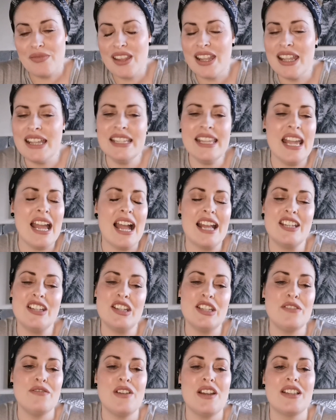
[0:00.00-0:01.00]
yeah, I
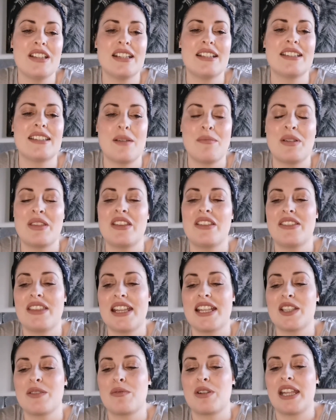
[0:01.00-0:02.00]
just felt like some of the
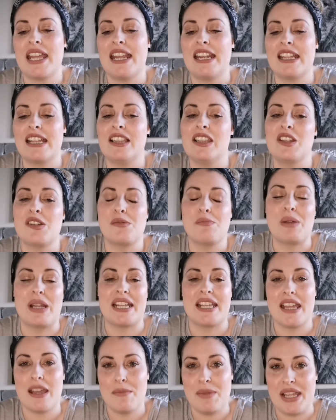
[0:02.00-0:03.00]
things were getting a little
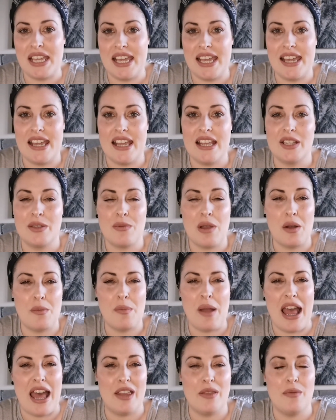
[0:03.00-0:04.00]
bit gimmicky as well. Bath